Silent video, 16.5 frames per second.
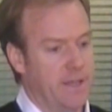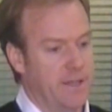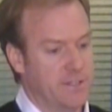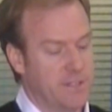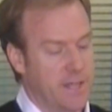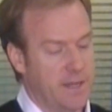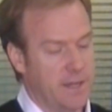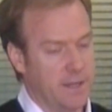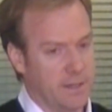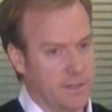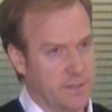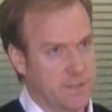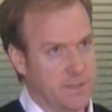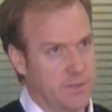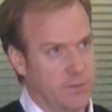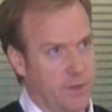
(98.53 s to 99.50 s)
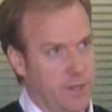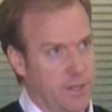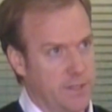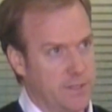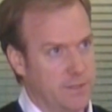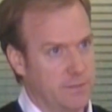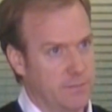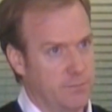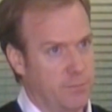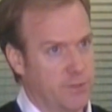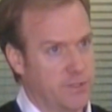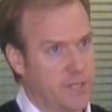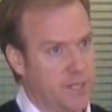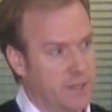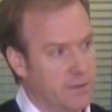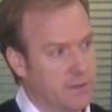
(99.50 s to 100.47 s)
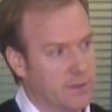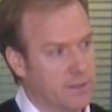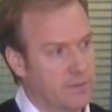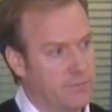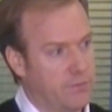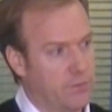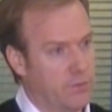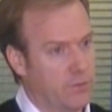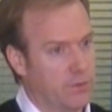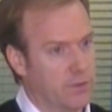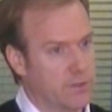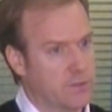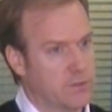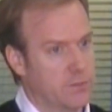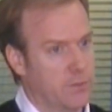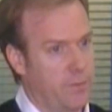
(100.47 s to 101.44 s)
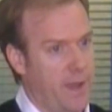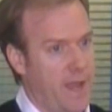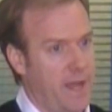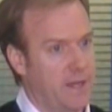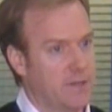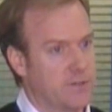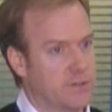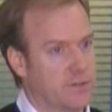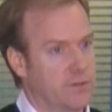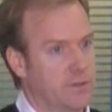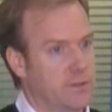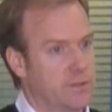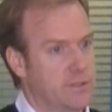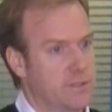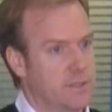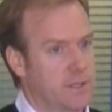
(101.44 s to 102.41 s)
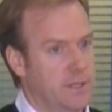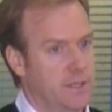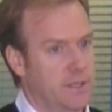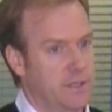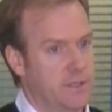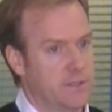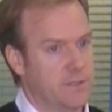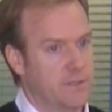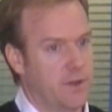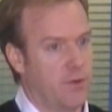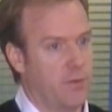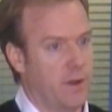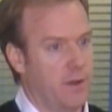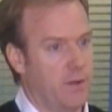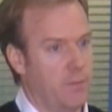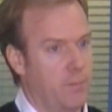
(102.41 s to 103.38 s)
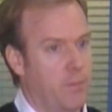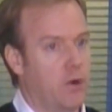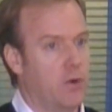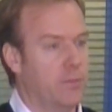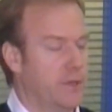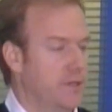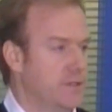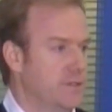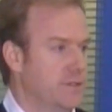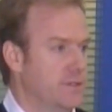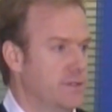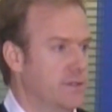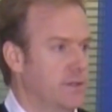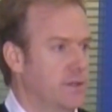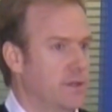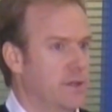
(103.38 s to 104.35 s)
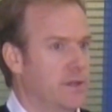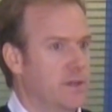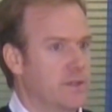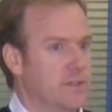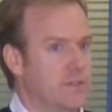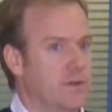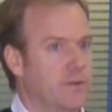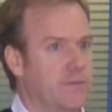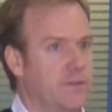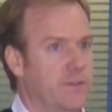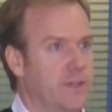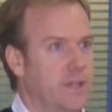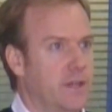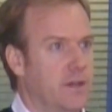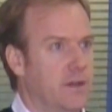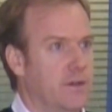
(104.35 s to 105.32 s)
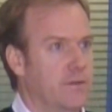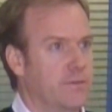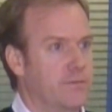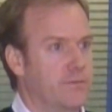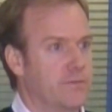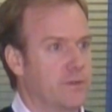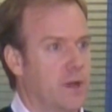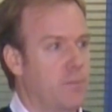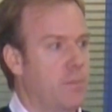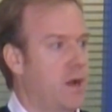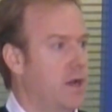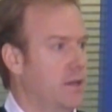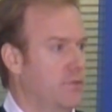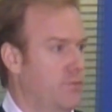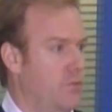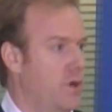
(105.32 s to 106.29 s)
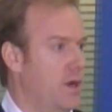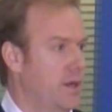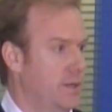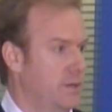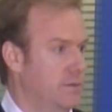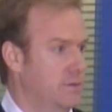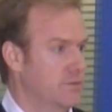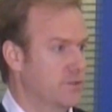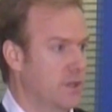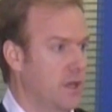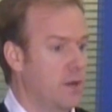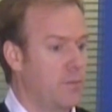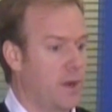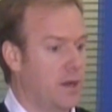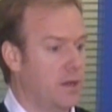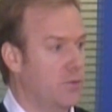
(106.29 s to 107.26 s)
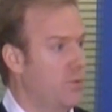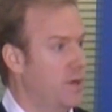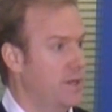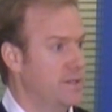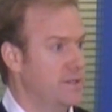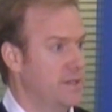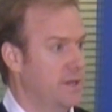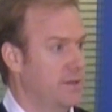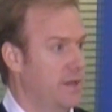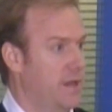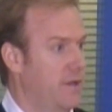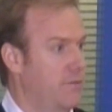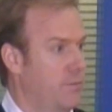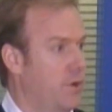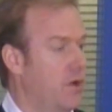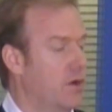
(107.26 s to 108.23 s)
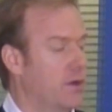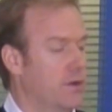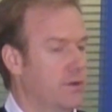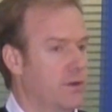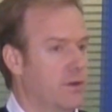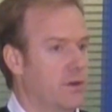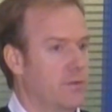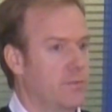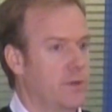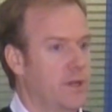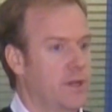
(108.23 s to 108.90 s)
The second consideration, particularly for consumer packaged goods, is around permanence. So if you think of a bottle of wine, there's a lot of bottle of wines now that have a barcode on